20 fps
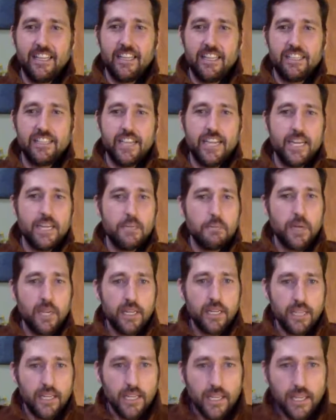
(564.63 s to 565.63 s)
Does
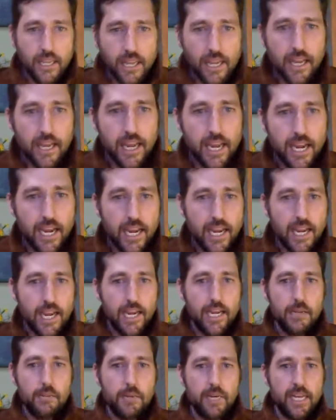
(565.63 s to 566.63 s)
anybody
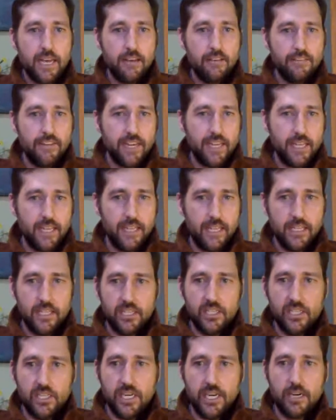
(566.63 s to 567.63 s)
have anything to
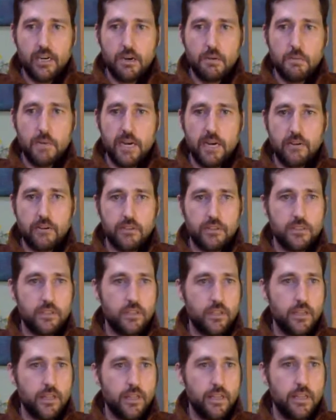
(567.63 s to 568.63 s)
share about
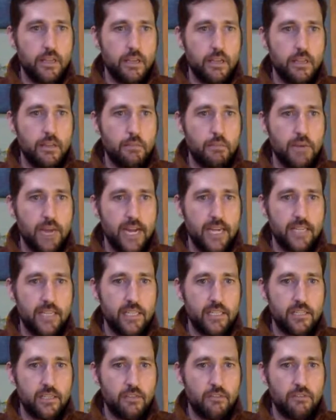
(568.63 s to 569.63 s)
the
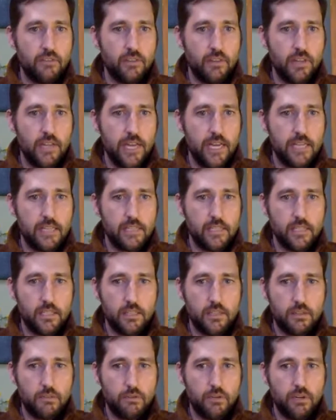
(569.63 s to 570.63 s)
practice over the
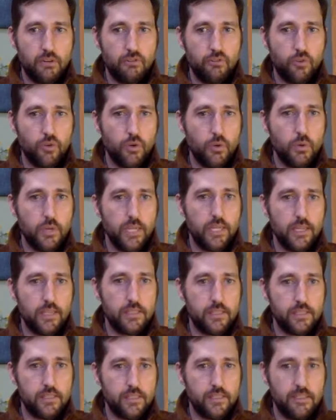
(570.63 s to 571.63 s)
last 3 or 4
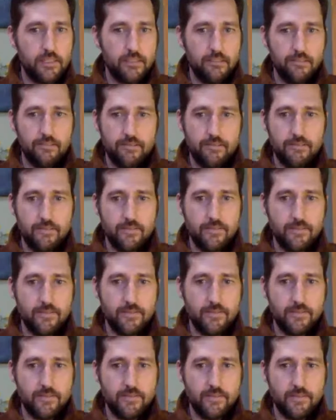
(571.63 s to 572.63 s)
weeks?
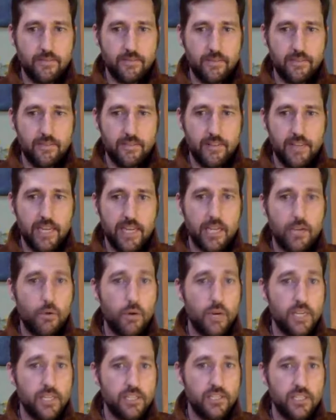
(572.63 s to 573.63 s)
Any
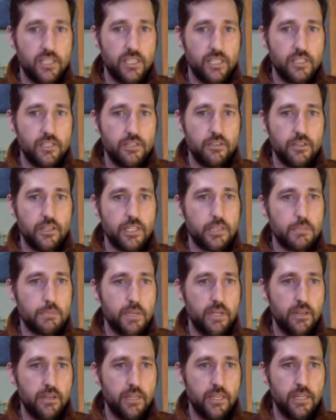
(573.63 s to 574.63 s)
questions or
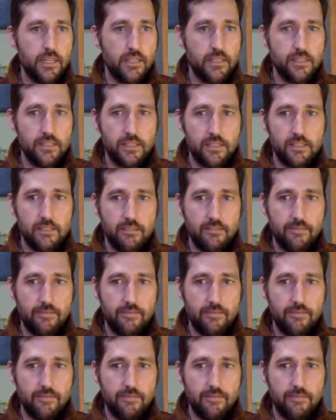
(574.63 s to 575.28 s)
experience?